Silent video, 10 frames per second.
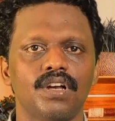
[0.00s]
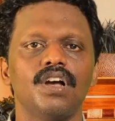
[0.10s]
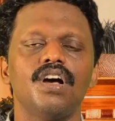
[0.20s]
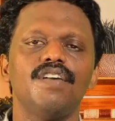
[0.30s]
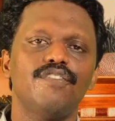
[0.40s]

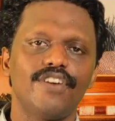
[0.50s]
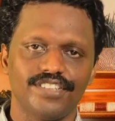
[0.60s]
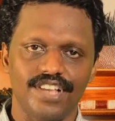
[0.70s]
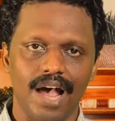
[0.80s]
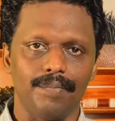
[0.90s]
For
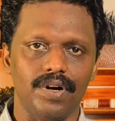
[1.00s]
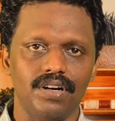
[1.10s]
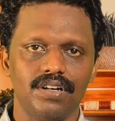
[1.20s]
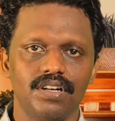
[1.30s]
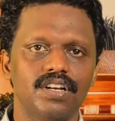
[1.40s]
example,
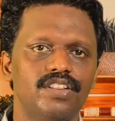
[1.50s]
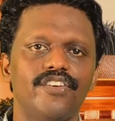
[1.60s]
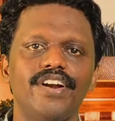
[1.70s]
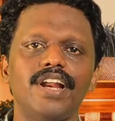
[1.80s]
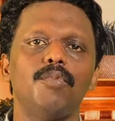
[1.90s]
the
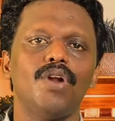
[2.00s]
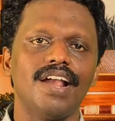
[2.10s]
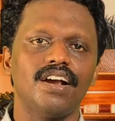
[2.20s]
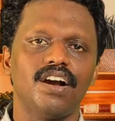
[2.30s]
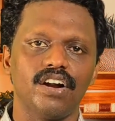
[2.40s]
rainbow-like
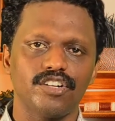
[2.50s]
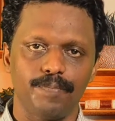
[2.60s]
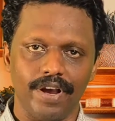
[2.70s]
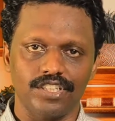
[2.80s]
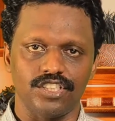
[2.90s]
color
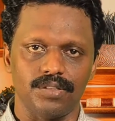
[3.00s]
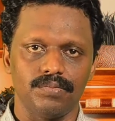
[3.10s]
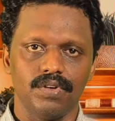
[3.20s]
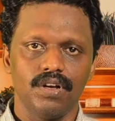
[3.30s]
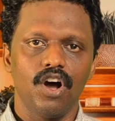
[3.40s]
spectrum
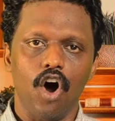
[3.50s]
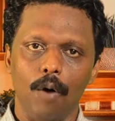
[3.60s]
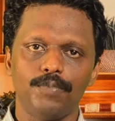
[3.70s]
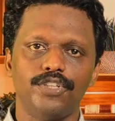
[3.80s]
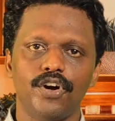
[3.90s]

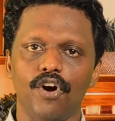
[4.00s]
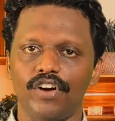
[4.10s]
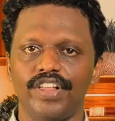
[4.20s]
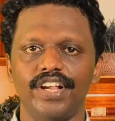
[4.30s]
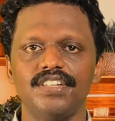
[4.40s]
observed on the
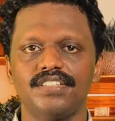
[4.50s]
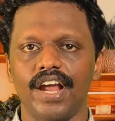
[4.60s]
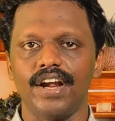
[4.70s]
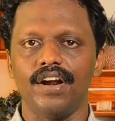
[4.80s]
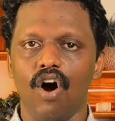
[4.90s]

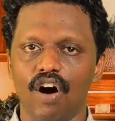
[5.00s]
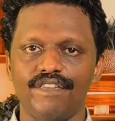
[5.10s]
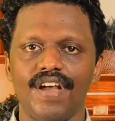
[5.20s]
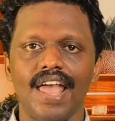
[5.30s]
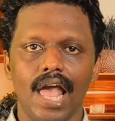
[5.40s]
inside of
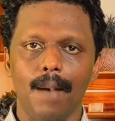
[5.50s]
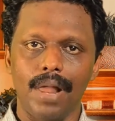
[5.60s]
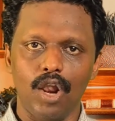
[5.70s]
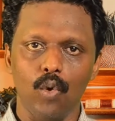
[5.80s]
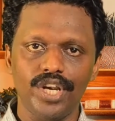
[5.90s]

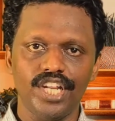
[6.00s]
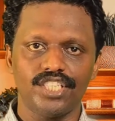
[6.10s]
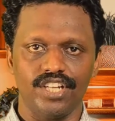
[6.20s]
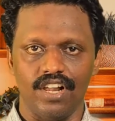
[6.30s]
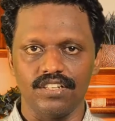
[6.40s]
abalone
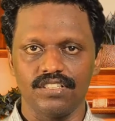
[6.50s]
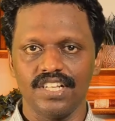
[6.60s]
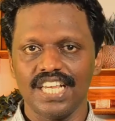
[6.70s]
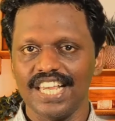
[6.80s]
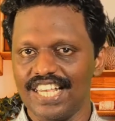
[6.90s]
shells
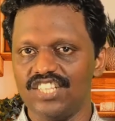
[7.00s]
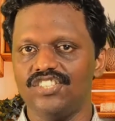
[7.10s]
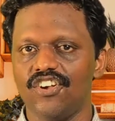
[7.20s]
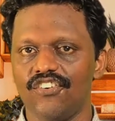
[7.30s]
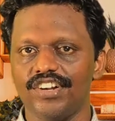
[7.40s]
is
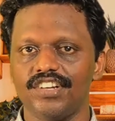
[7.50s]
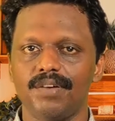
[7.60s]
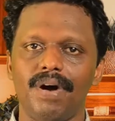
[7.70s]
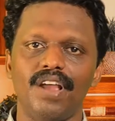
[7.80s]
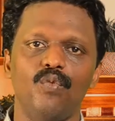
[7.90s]
generated
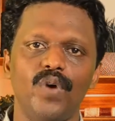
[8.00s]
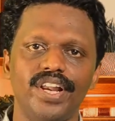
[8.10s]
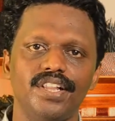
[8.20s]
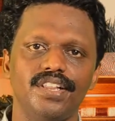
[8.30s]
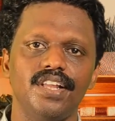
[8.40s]
by very
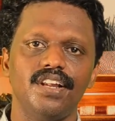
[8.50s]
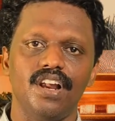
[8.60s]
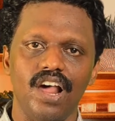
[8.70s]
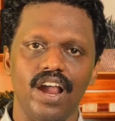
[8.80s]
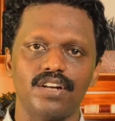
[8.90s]
thin
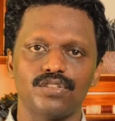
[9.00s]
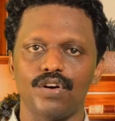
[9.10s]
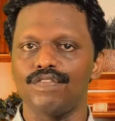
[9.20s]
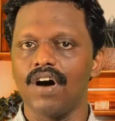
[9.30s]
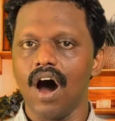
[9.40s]
layers of
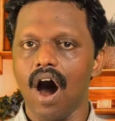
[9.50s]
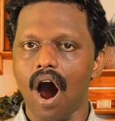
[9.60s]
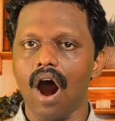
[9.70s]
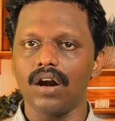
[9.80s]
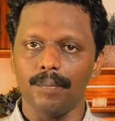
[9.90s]

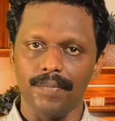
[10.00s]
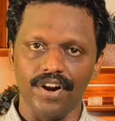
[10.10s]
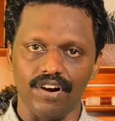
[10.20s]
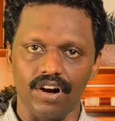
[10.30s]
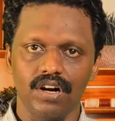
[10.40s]
hard
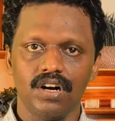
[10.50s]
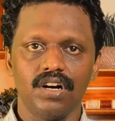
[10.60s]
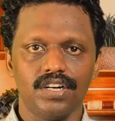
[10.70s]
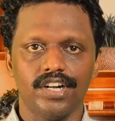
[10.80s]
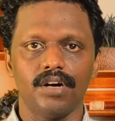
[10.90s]
mineral
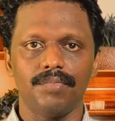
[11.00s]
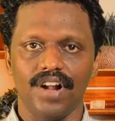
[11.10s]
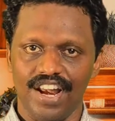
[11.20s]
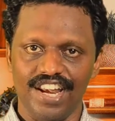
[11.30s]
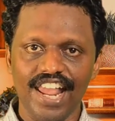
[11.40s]
termed
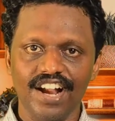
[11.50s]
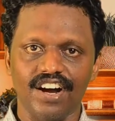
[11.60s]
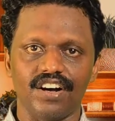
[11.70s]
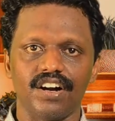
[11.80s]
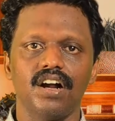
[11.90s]

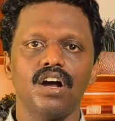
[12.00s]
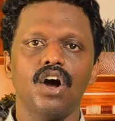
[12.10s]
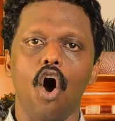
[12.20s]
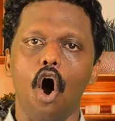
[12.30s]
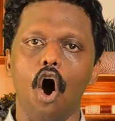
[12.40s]
nacre
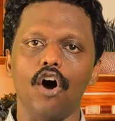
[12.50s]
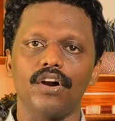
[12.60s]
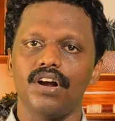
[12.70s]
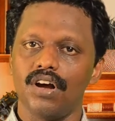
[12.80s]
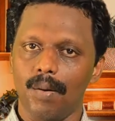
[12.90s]
or
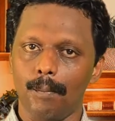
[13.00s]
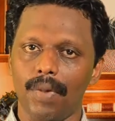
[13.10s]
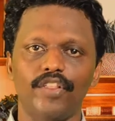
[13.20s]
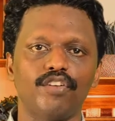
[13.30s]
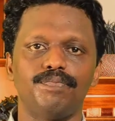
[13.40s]
mother
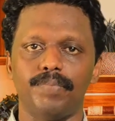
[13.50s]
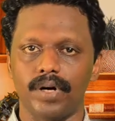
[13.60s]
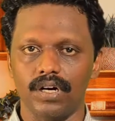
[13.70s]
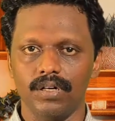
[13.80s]
of pearl.